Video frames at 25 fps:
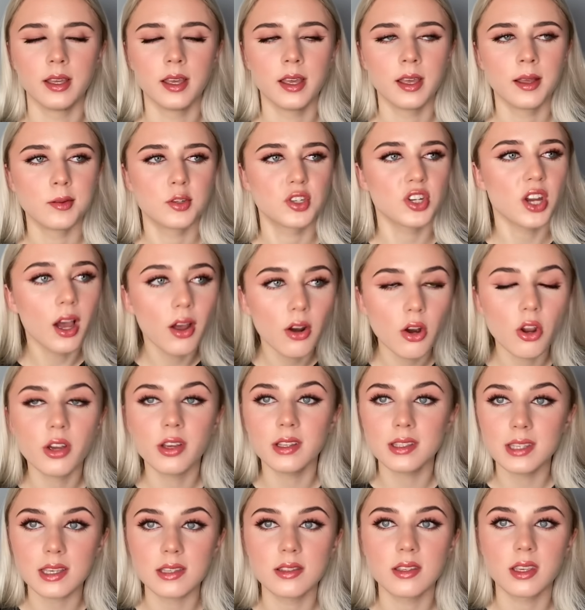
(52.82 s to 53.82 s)
Do you know how long
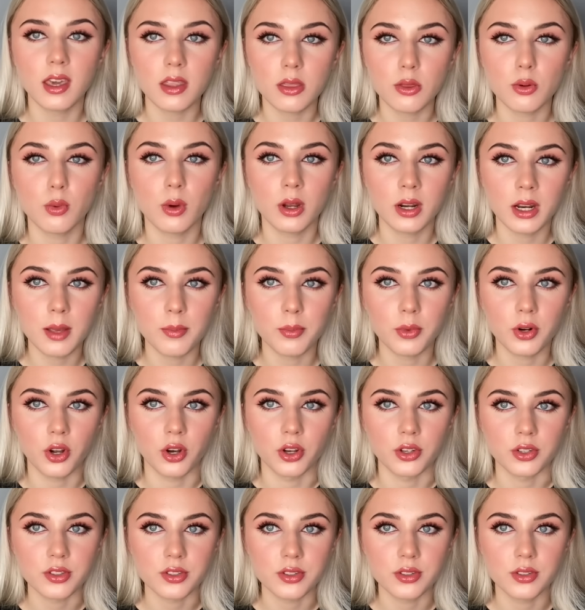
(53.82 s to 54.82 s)
it takes to get through one lip
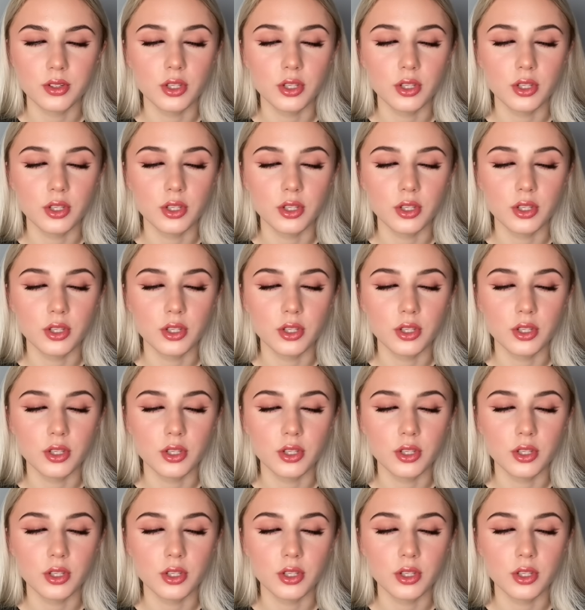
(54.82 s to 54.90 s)
gloss?